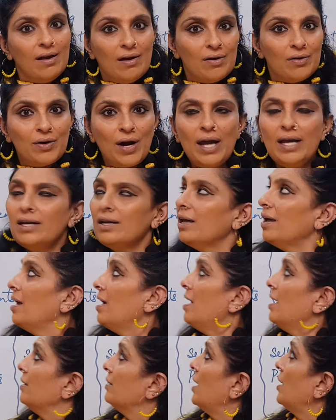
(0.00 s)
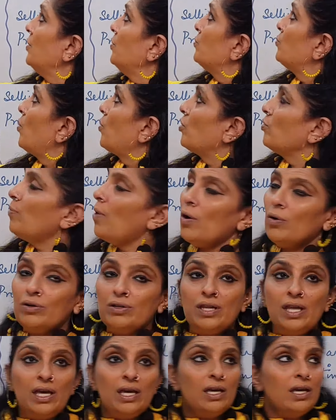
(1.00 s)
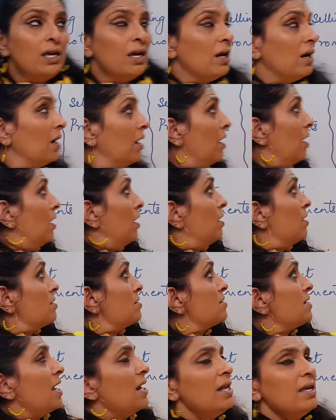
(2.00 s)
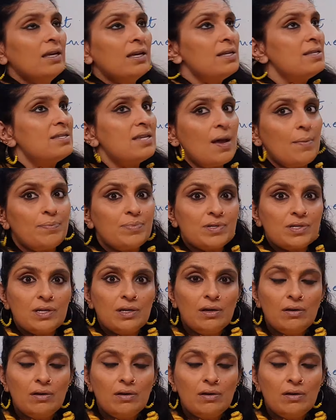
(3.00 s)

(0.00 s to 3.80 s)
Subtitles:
Right? Then you talk about the selling concept.